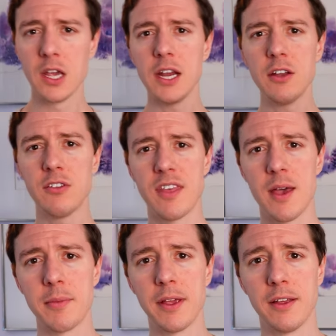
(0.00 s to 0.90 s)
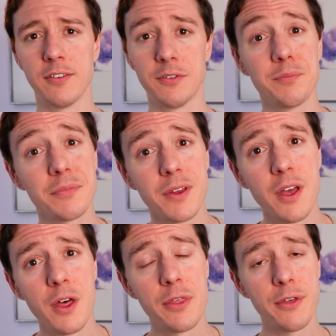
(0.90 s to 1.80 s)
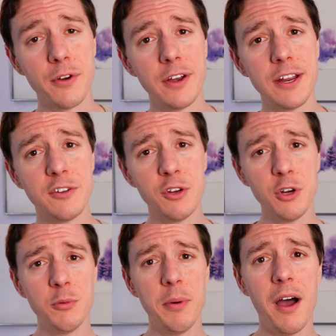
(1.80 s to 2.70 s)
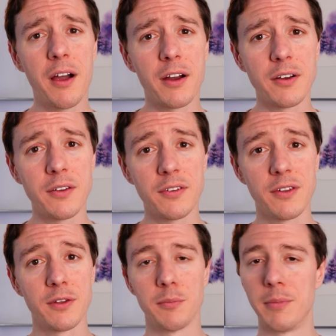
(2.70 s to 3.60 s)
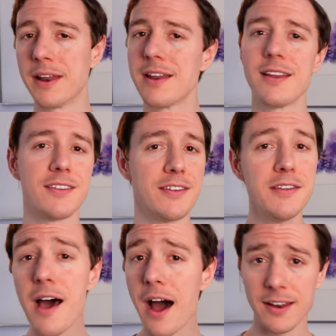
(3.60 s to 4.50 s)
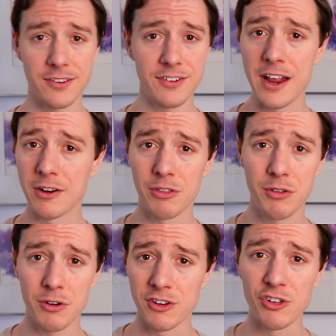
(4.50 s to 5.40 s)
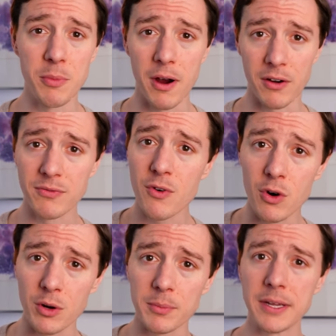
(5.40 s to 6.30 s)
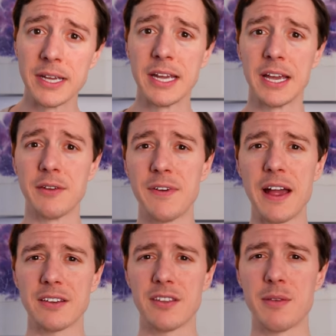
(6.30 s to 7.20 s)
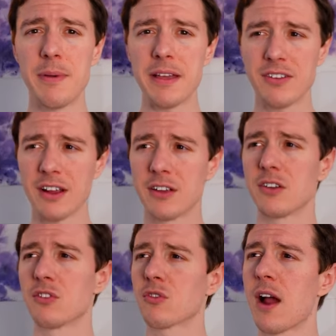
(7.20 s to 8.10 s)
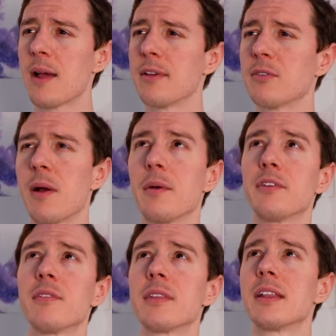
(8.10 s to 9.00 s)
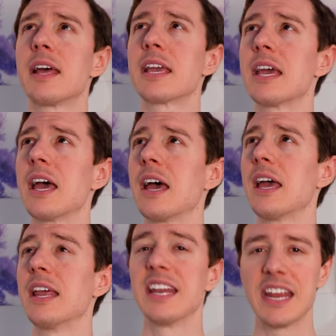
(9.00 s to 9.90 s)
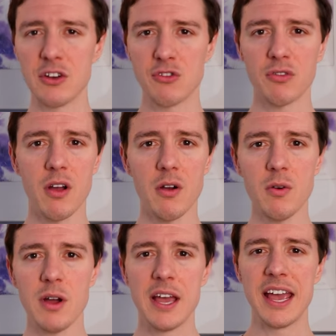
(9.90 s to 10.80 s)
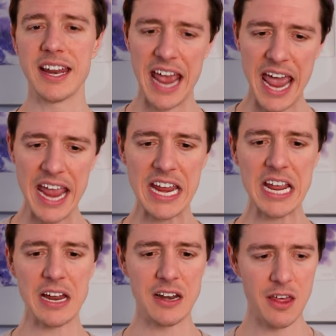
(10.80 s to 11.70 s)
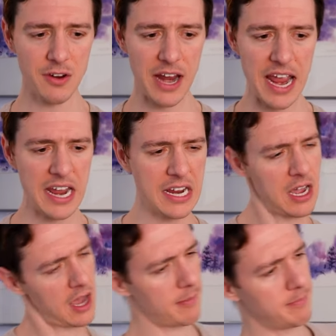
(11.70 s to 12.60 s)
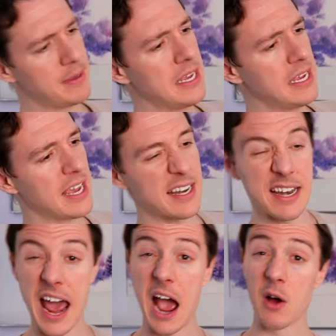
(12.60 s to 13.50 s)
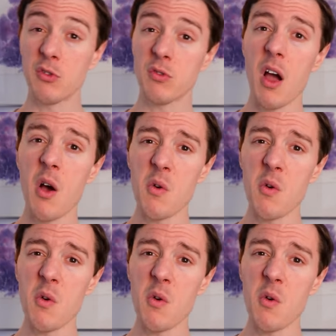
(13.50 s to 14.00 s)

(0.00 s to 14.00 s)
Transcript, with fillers: Each of them is 32 bars but it is not a standard 32 bar form. In fact, the best I could describe it is probably something like a, an intro, an A, another A, a B, and an outro?